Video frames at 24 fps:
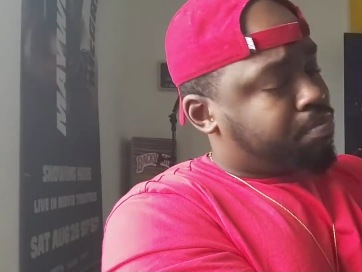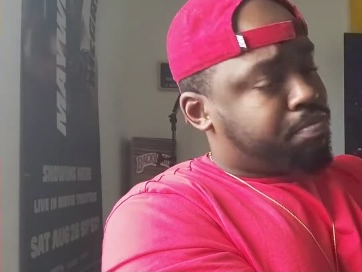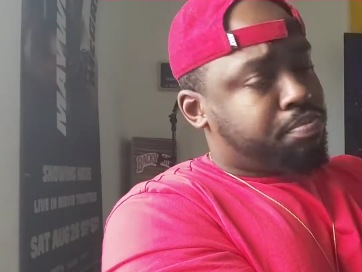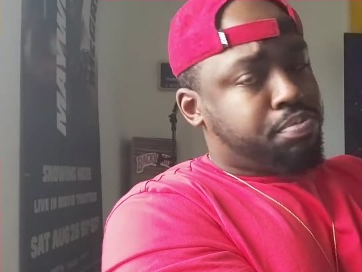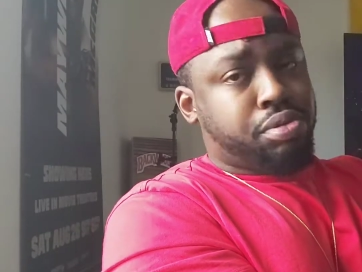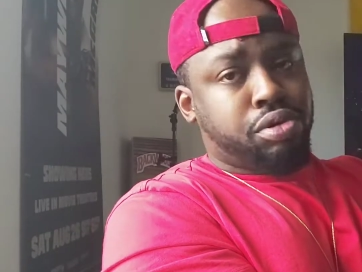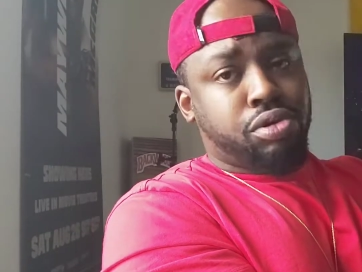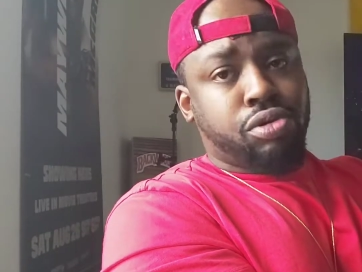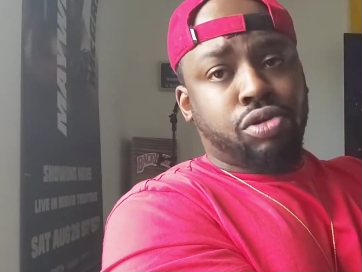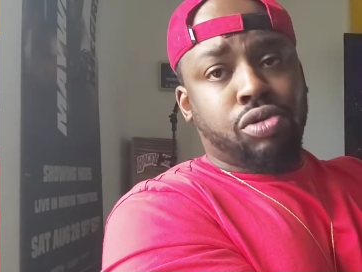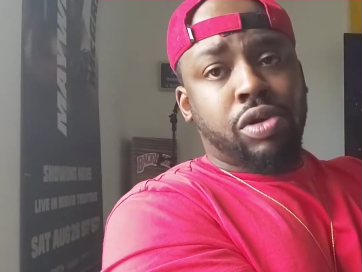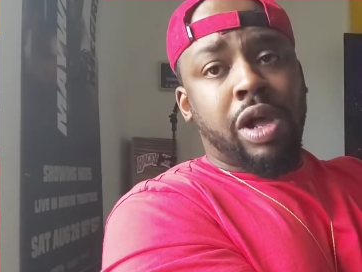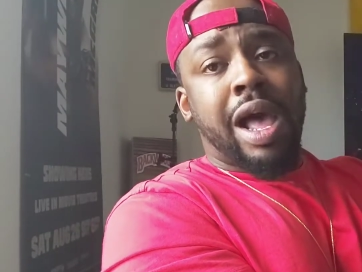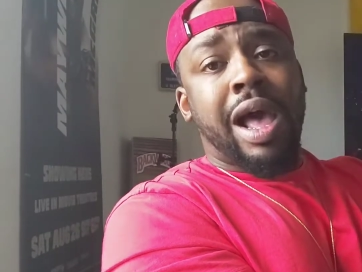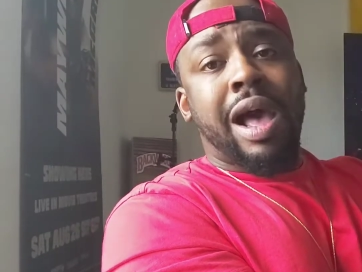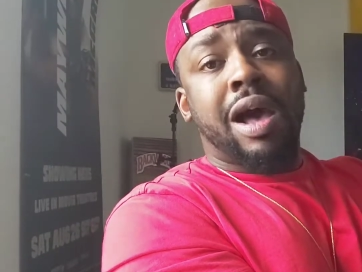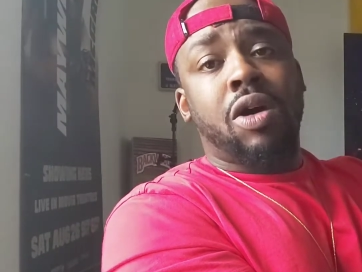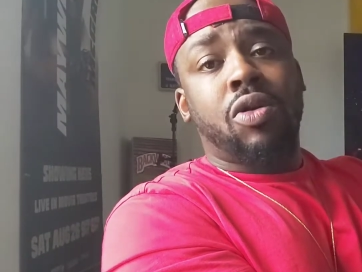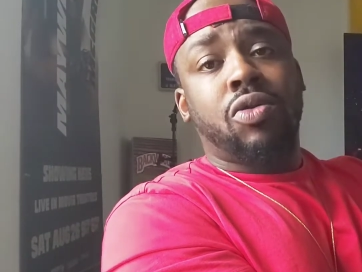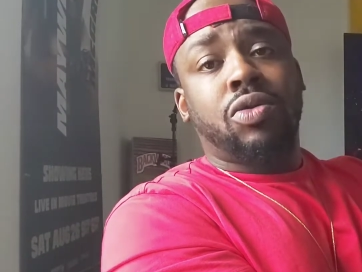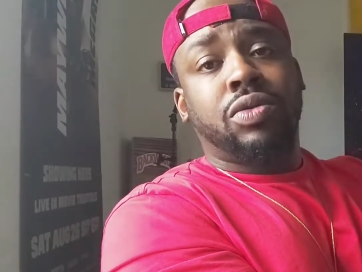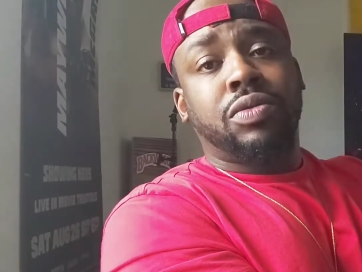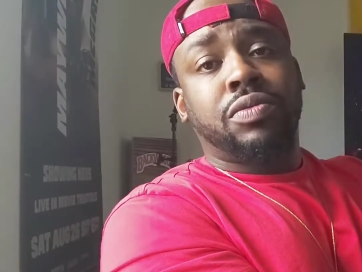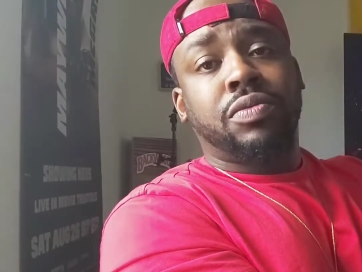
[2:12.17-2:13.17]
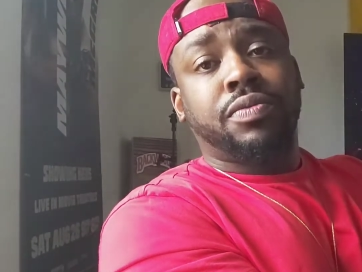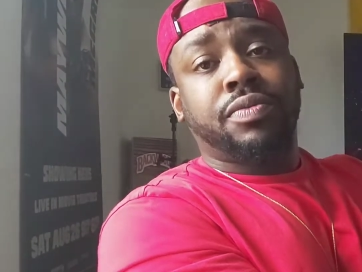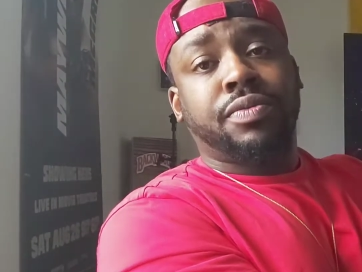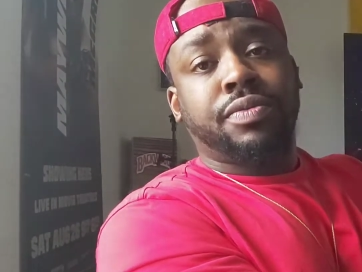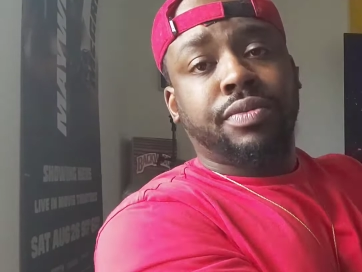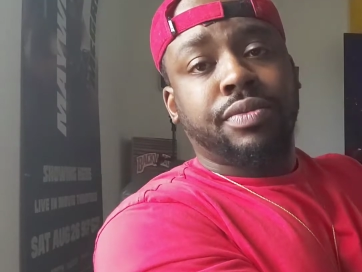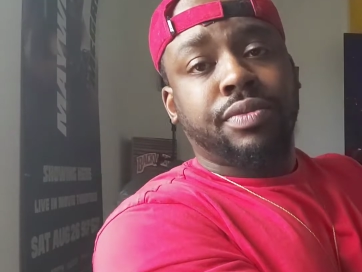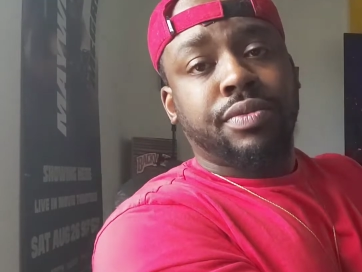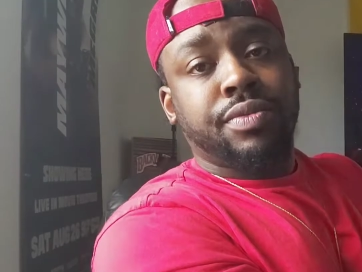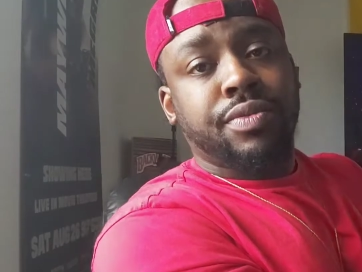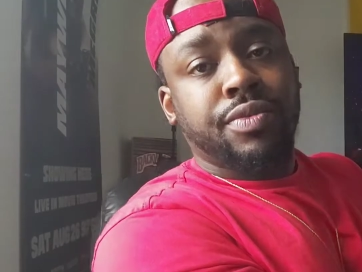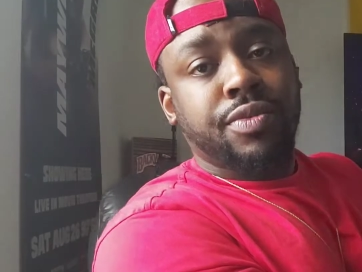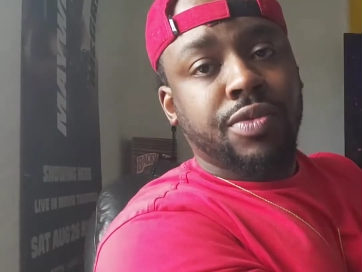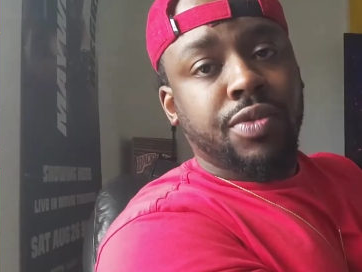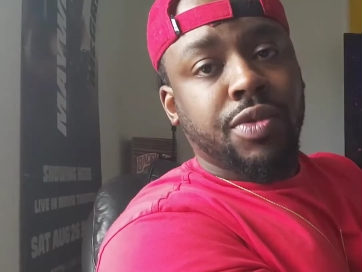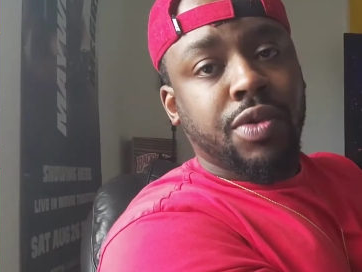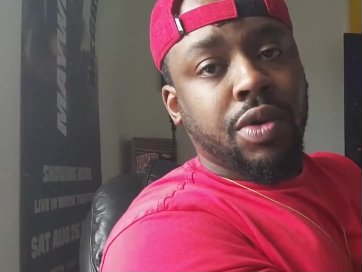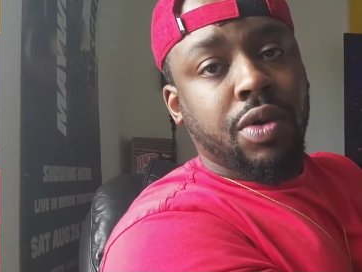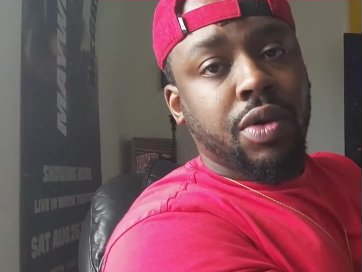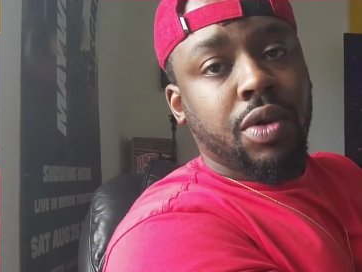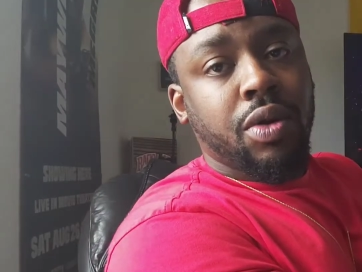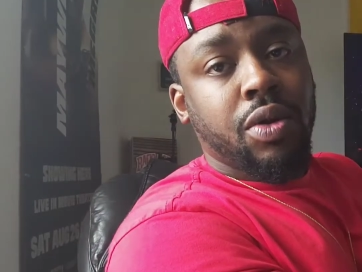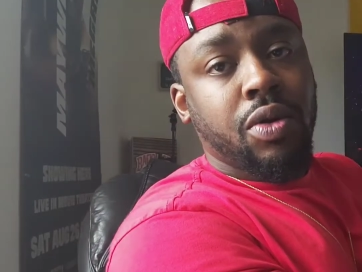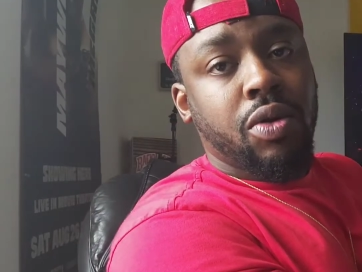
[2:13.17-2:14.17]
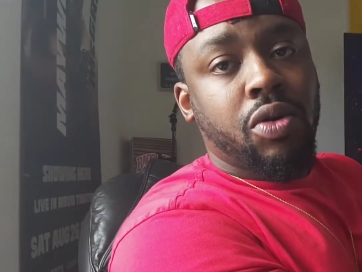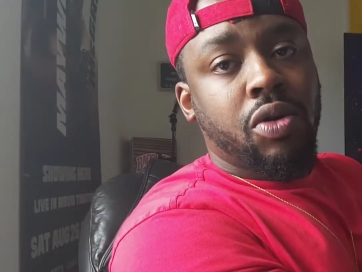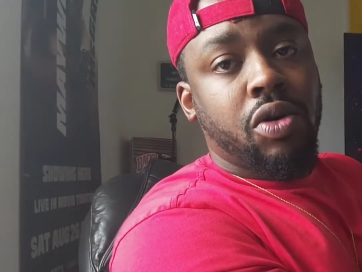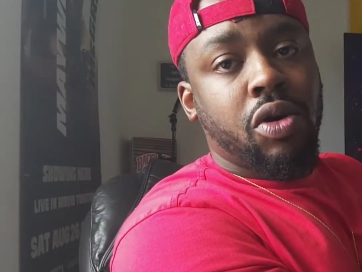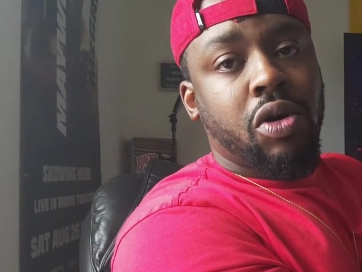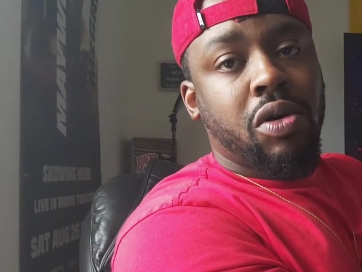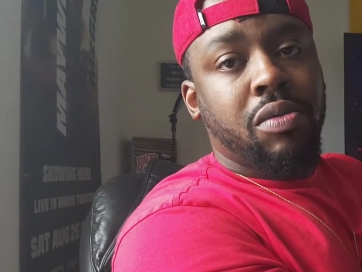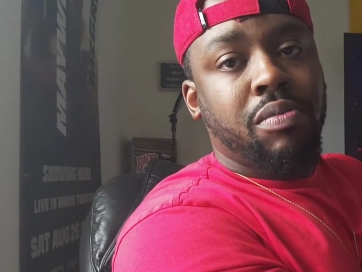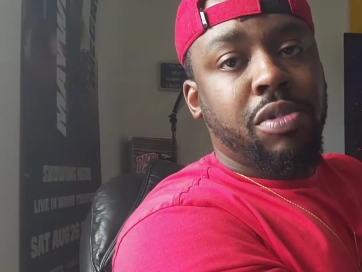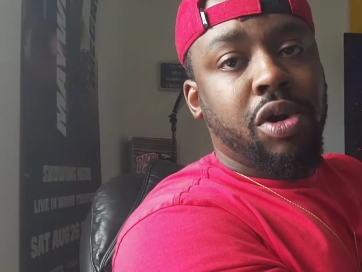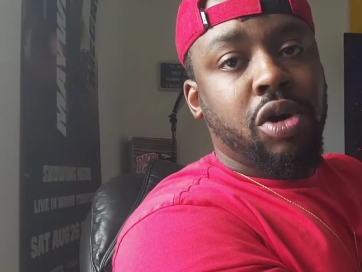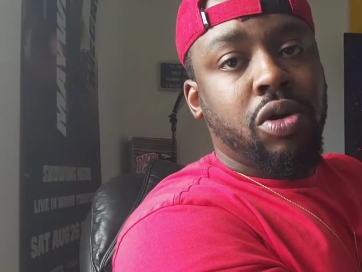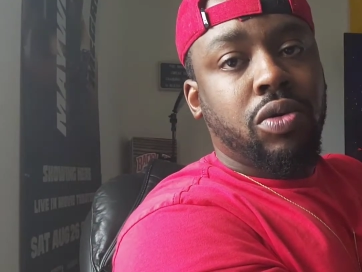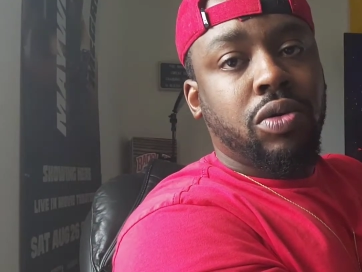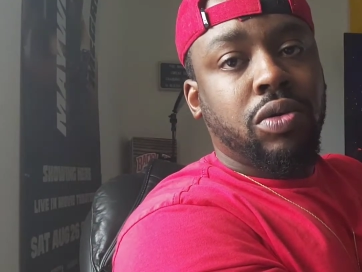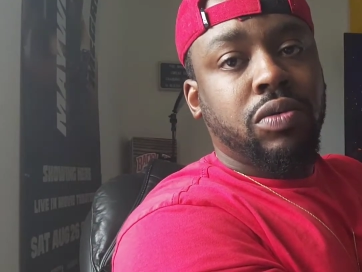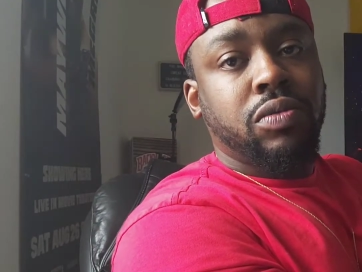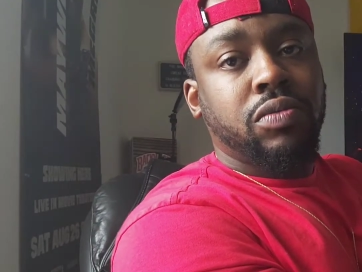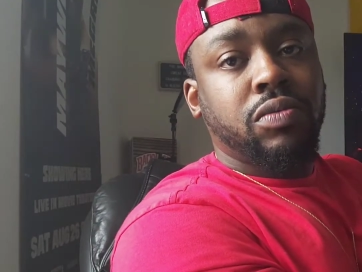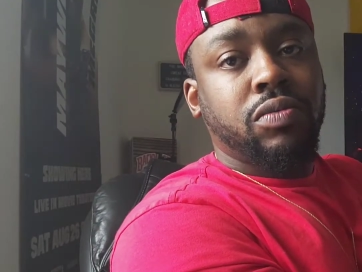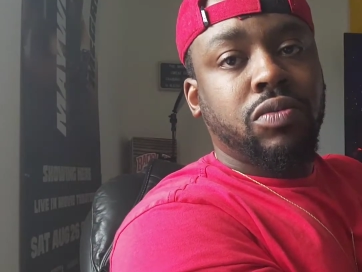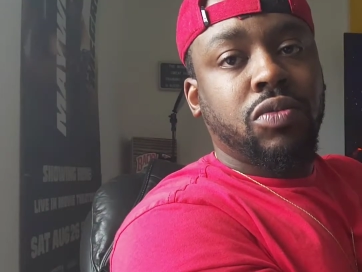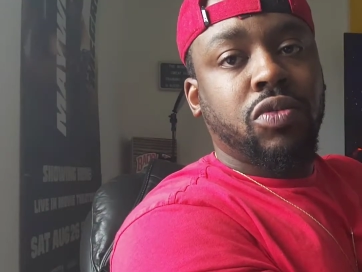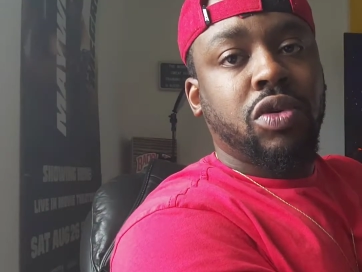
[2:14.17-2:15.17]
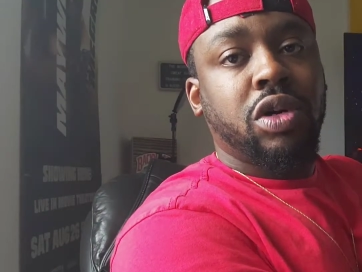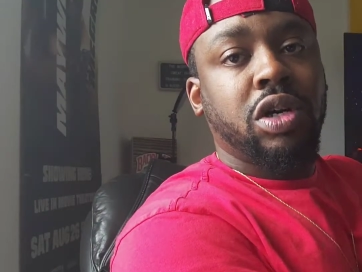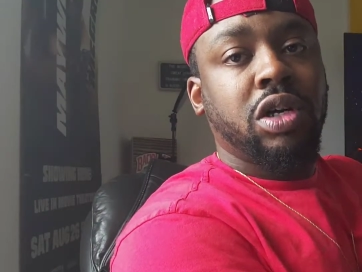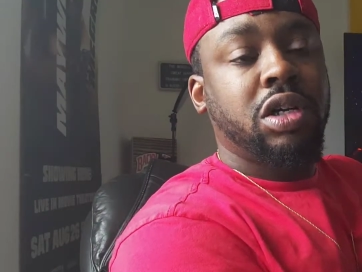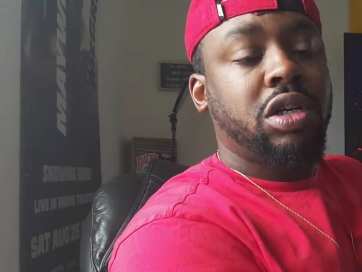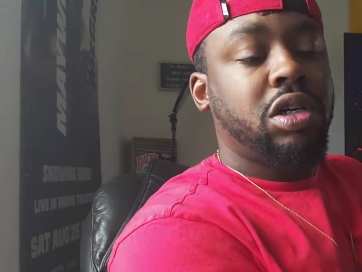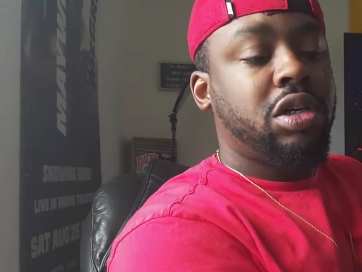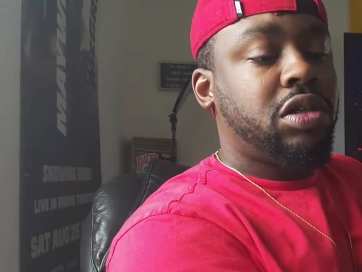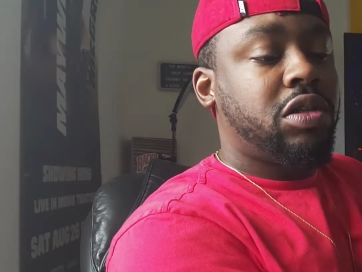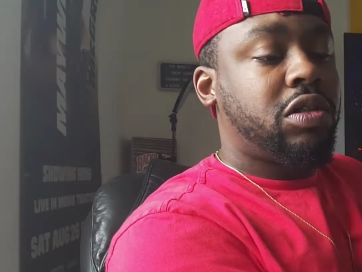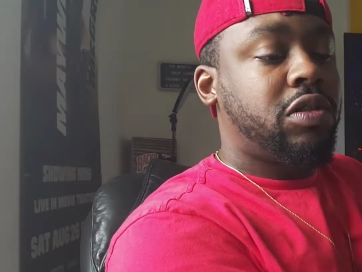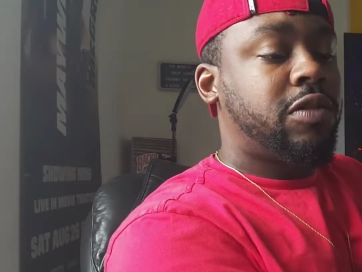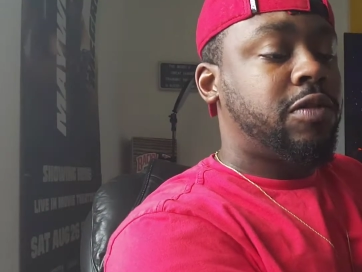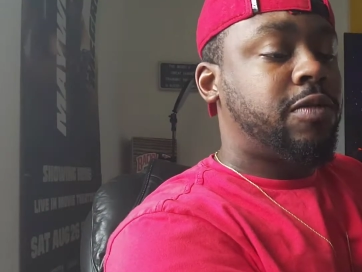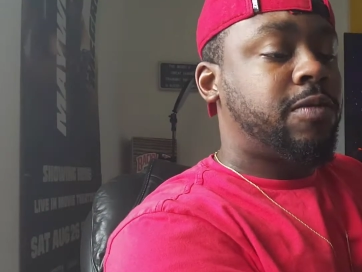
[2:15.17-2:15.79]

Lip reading: pull out on our bolt right here.